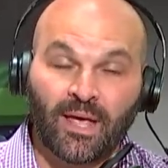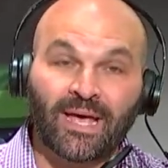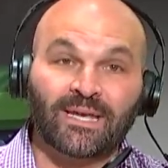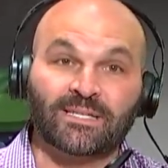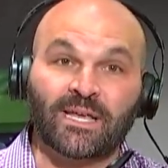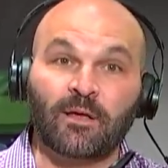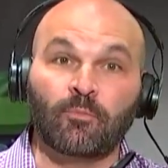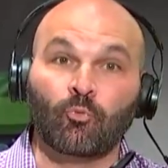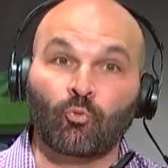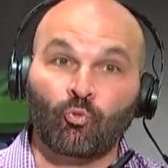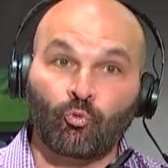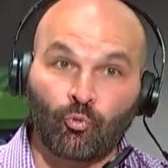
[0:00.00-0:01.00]
That is a
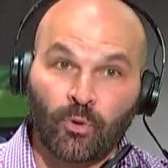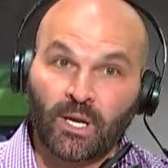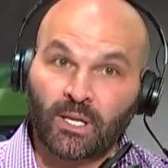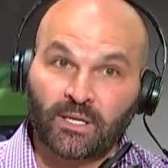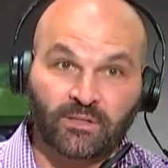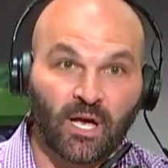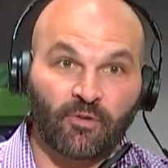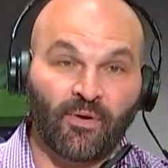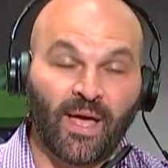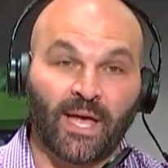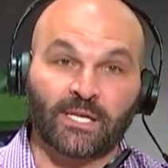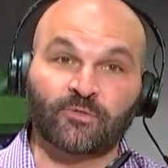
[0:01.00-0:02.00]
really tough
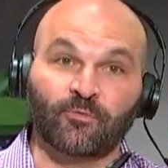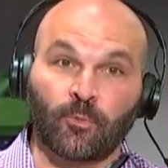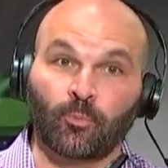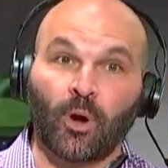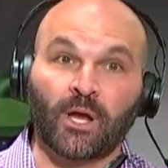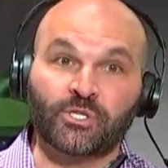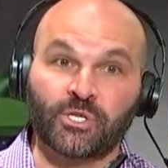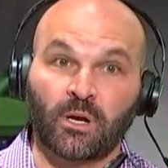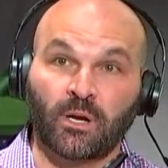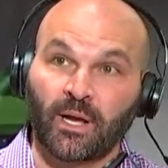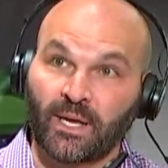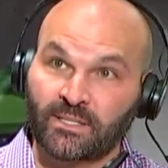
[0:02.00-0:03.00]
ask for Bryce
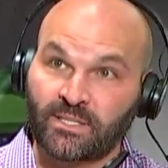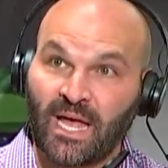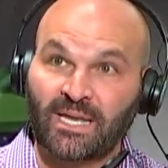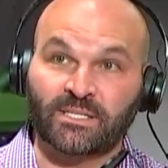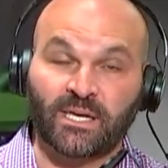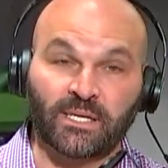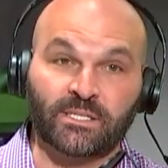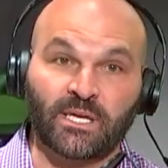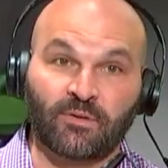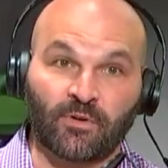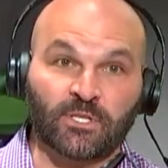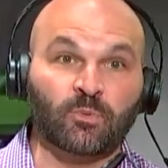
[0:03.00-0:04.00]
Young against that Saints
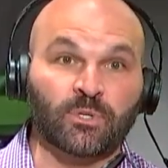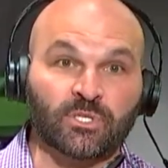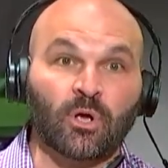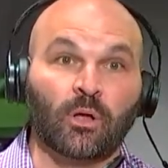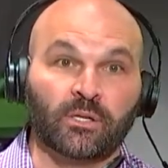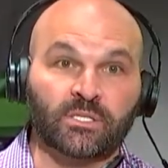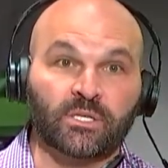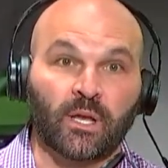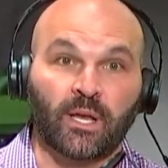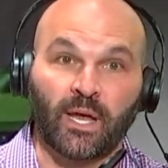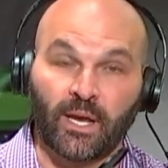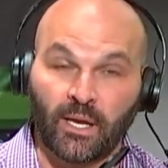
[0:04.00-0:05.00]
defense we saw on
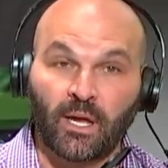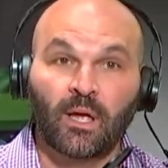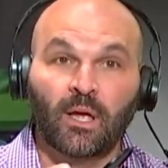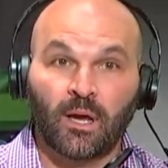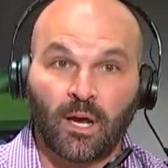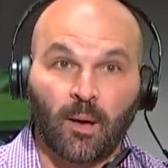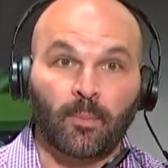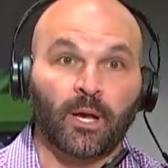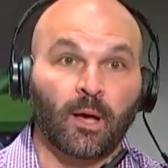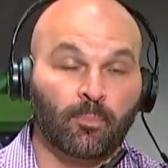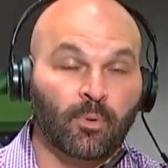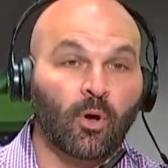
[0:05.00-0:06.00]
Sunday.
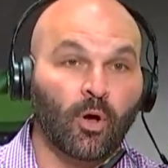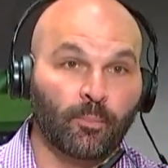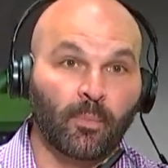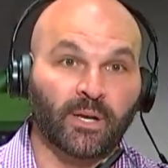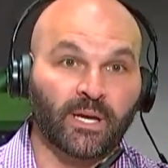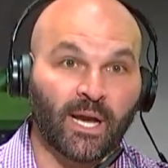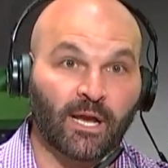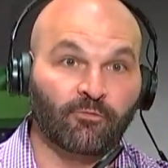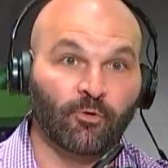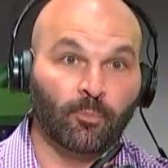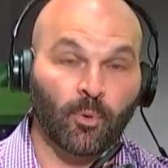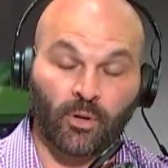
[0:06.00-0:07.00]
coming up on Monday Night
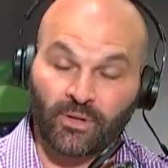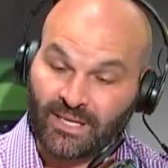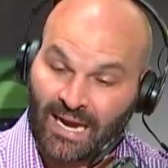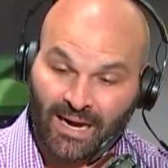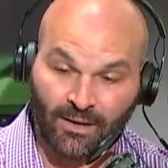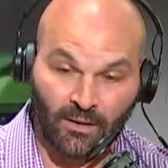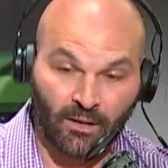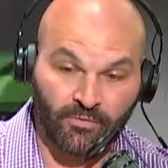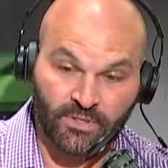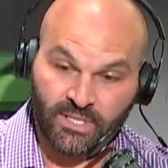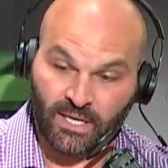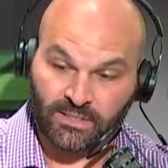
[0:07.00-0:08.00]
Football. You got to
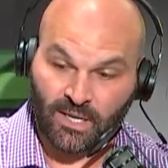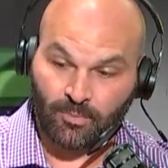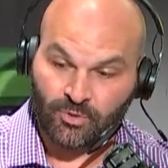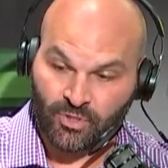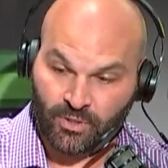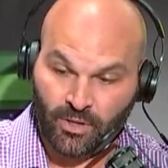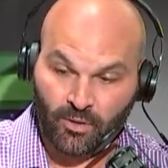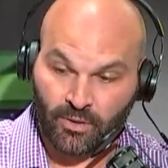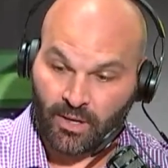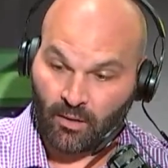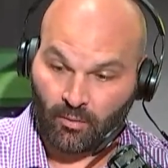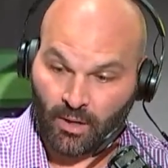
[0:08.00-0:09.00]
love the Saints' opportunity to go
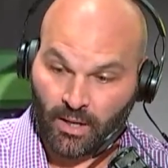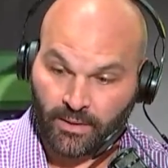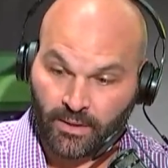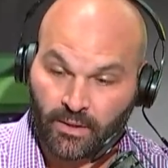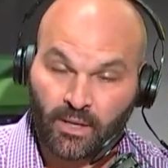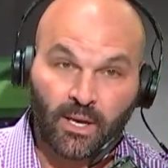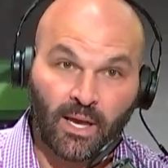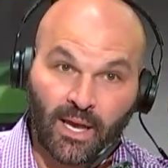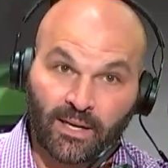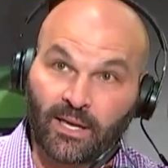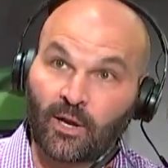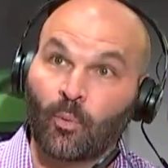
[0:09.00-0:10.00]
to Carolina
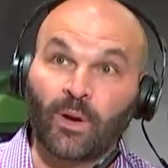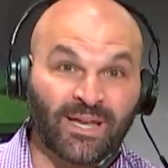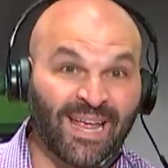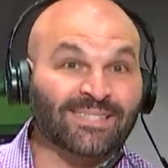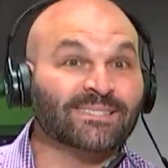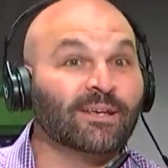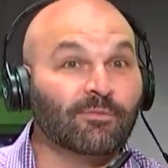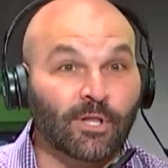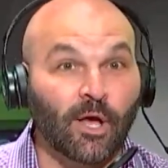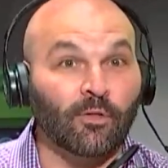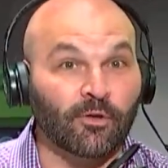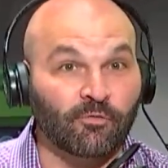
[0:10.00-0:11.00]
and get a win. Yes,
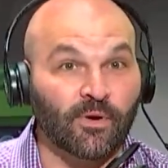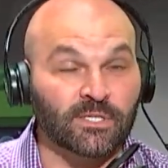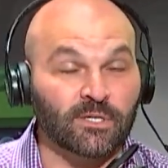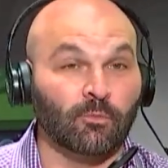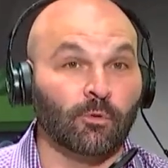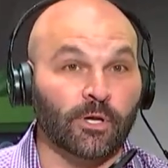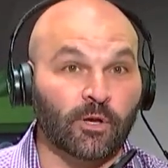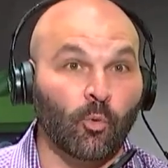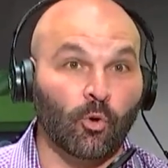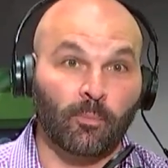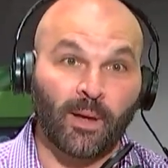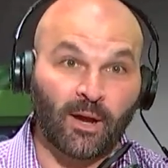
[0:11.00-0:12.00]
even though they're facing a rookie
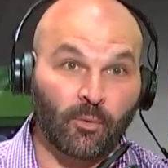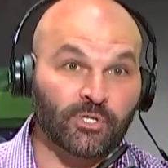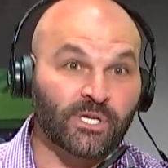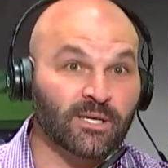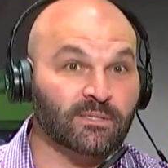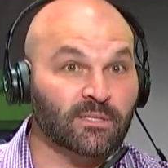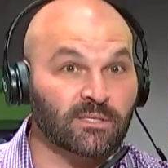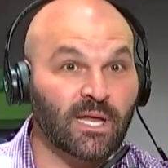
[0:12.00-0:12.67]
quarterback, which, as the